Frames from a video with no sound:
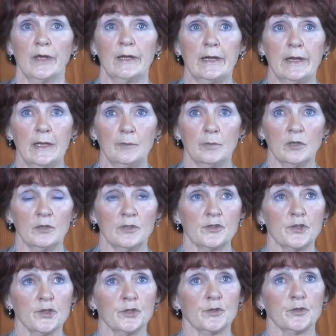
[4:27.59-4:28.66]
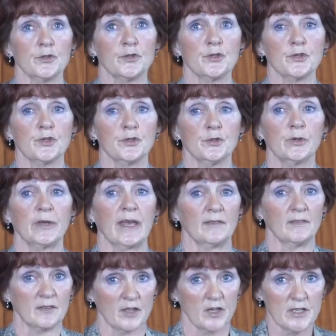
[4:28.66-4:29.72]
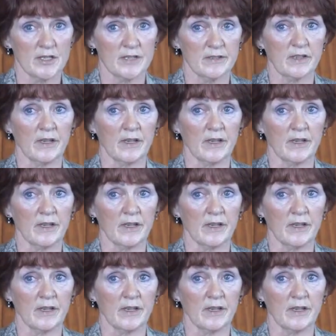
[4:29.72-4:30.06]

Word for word: enable students to get started,